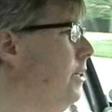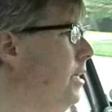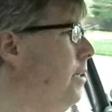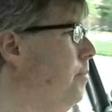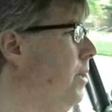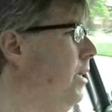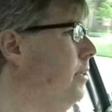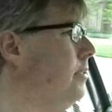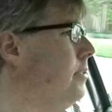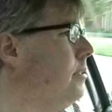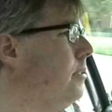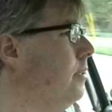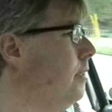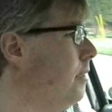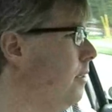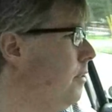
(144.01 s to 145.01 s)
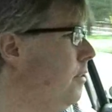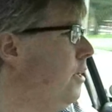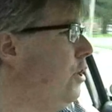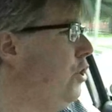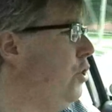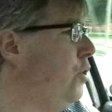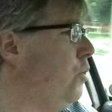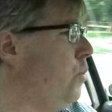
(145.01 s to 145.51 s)
It means
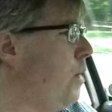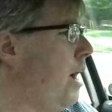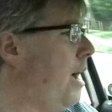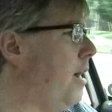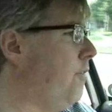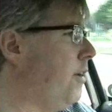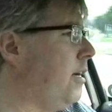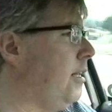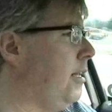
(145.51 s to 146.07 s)
that you have a